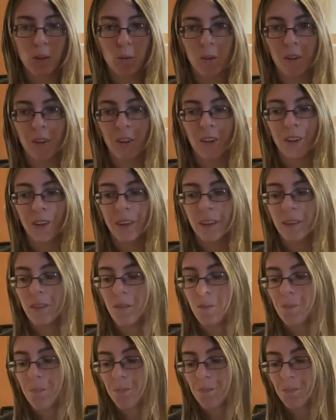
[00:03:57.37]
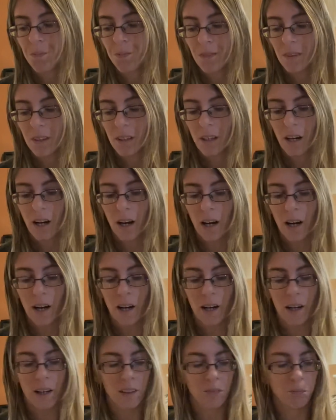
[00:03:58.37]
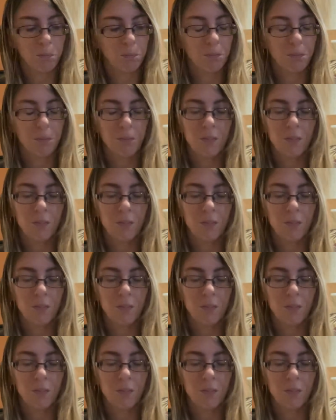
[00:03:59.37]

were um,